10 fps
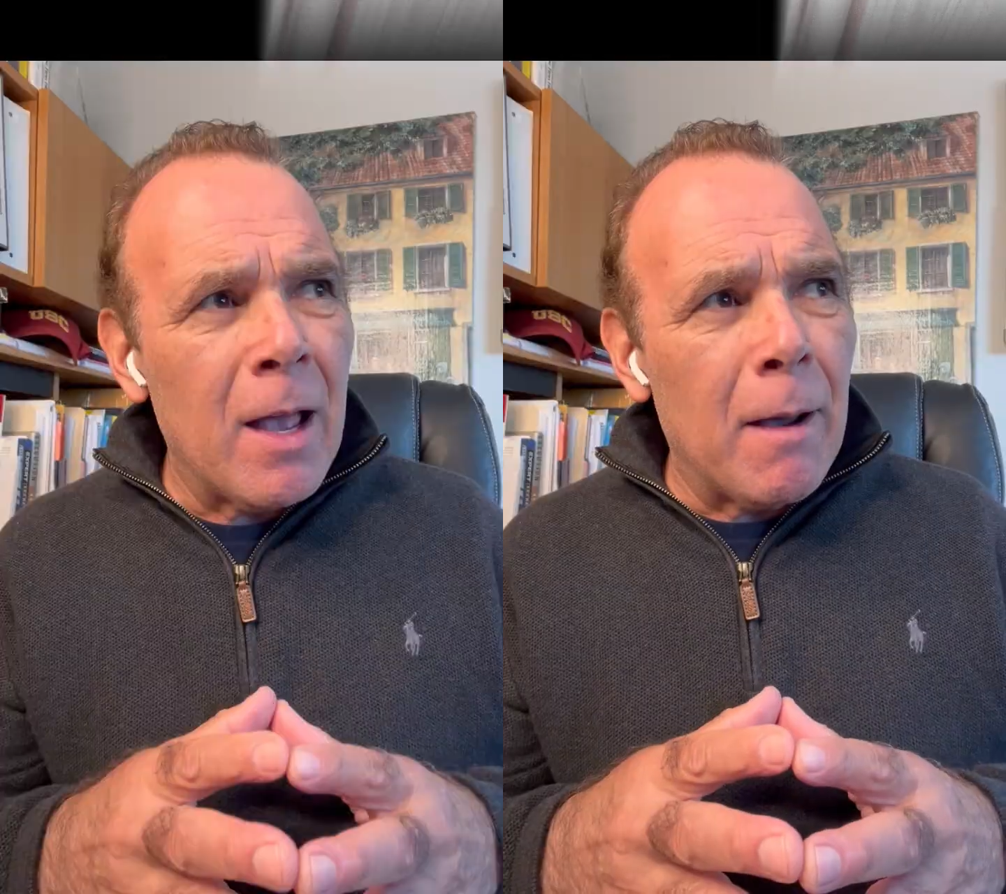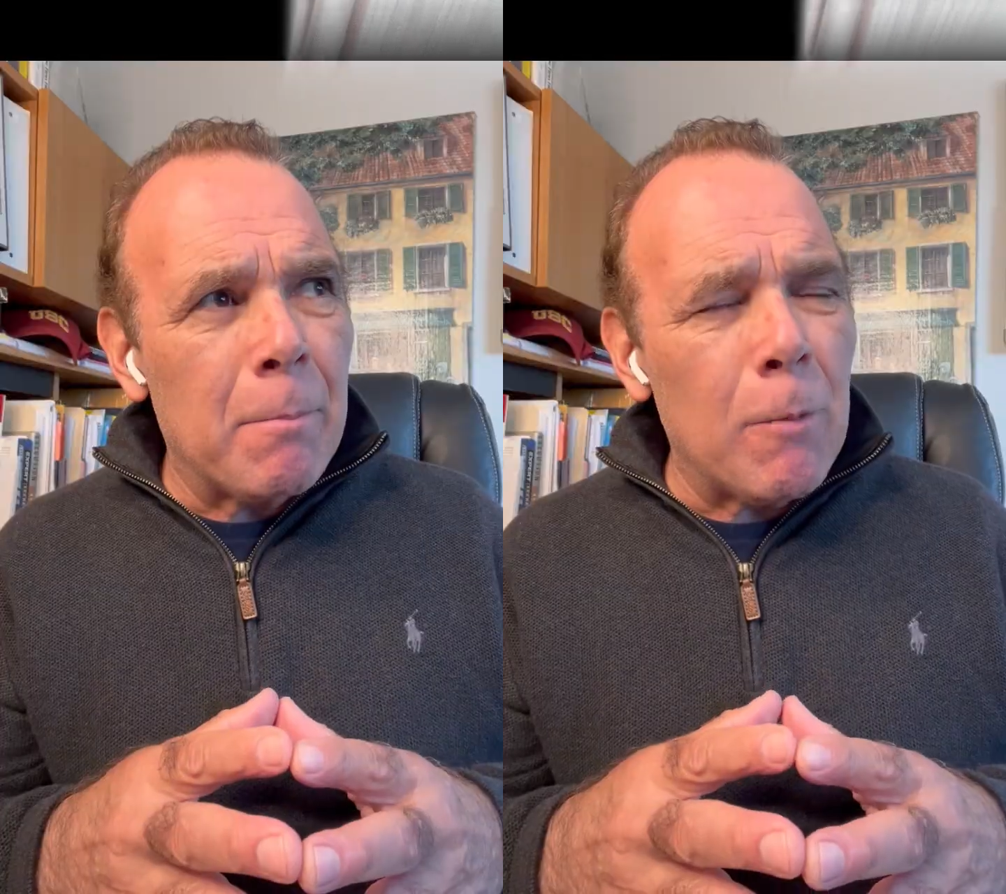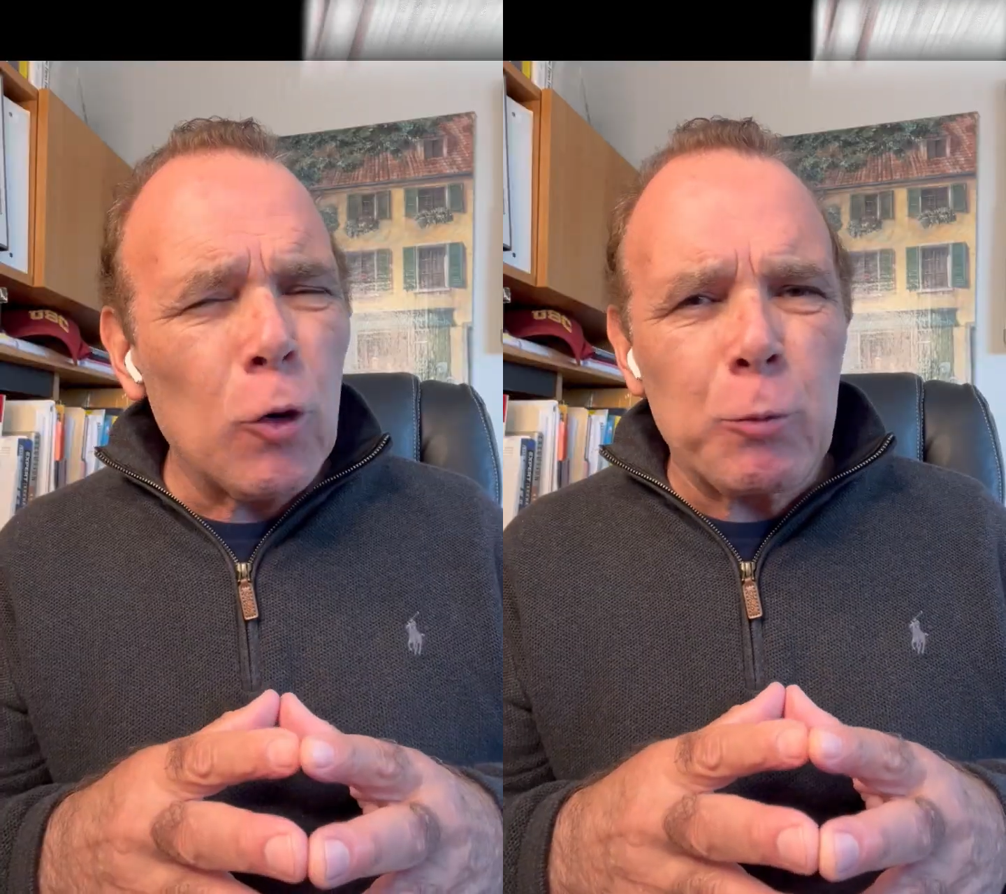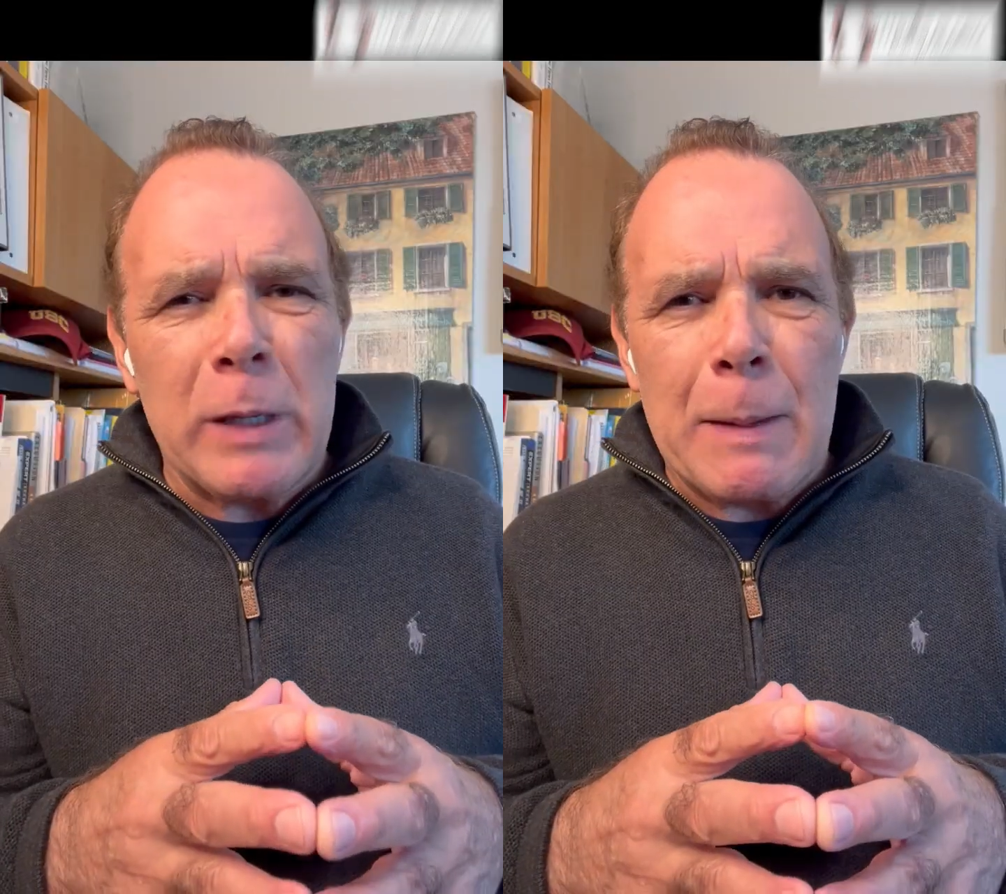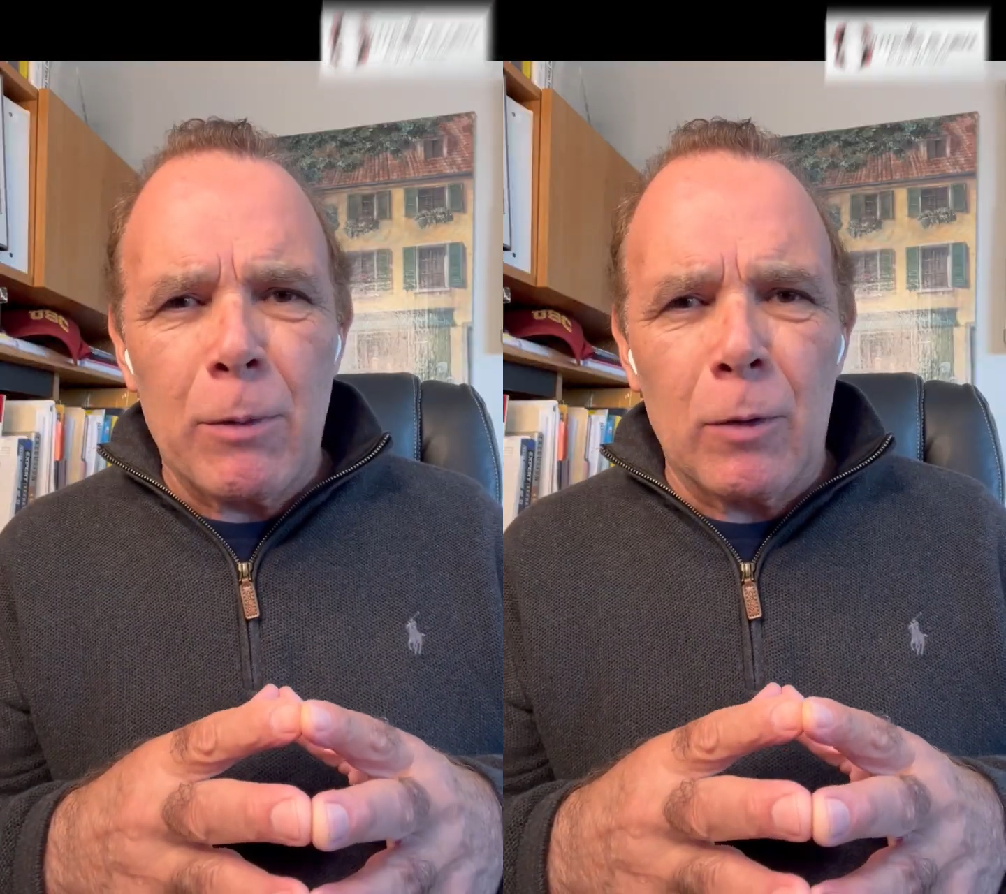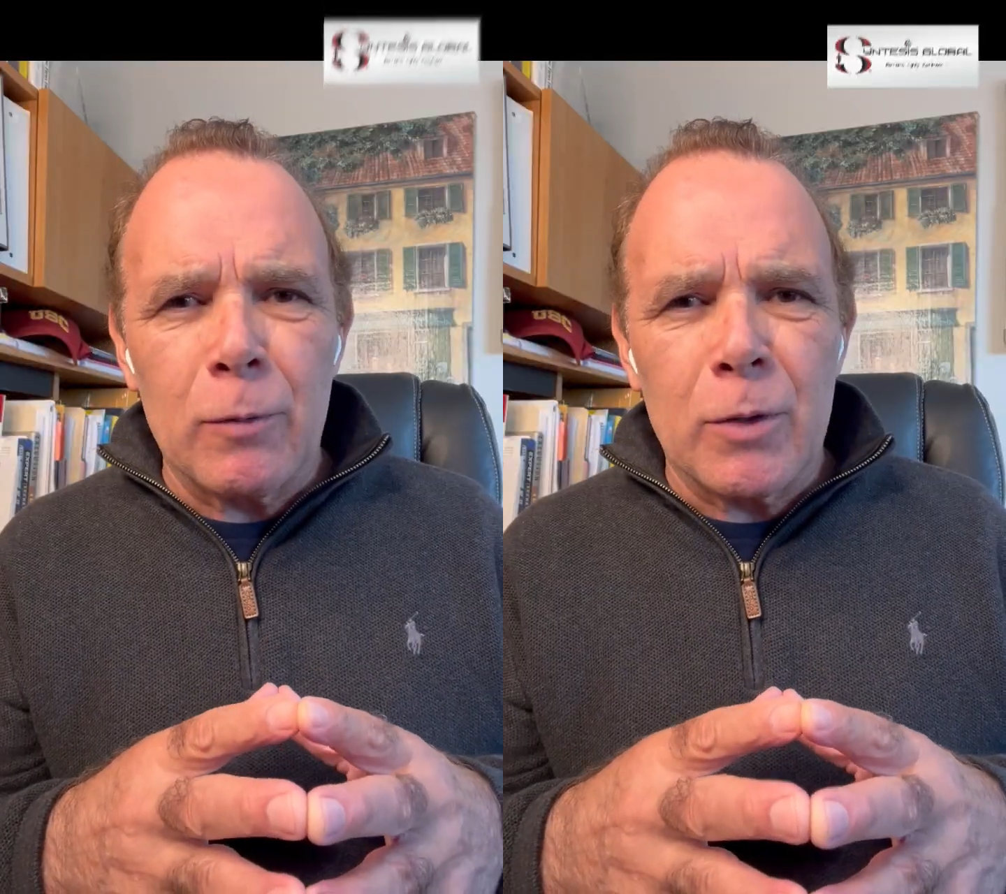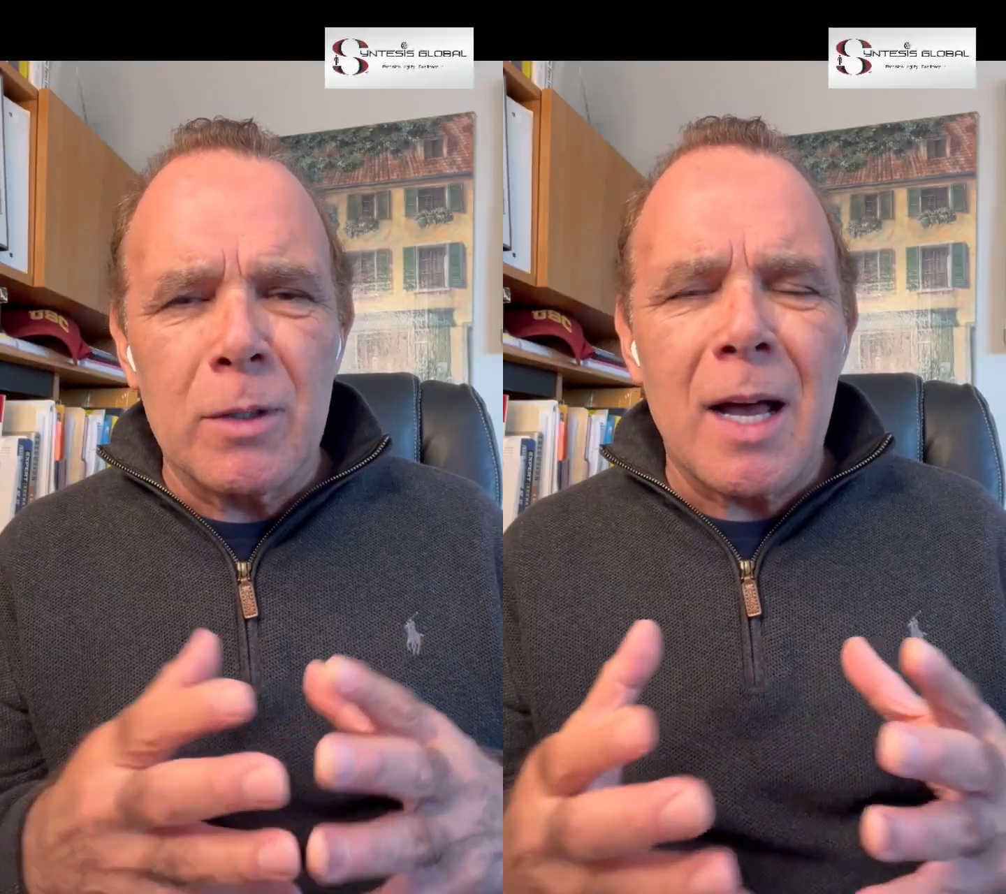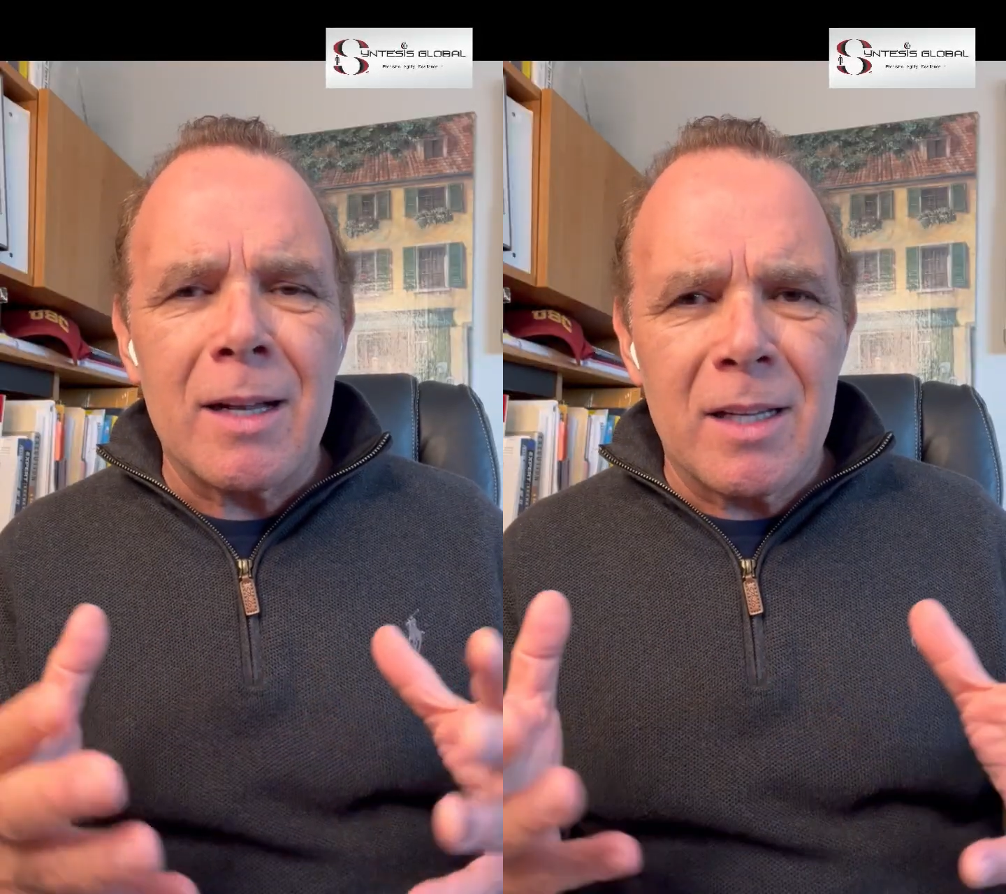Most people do not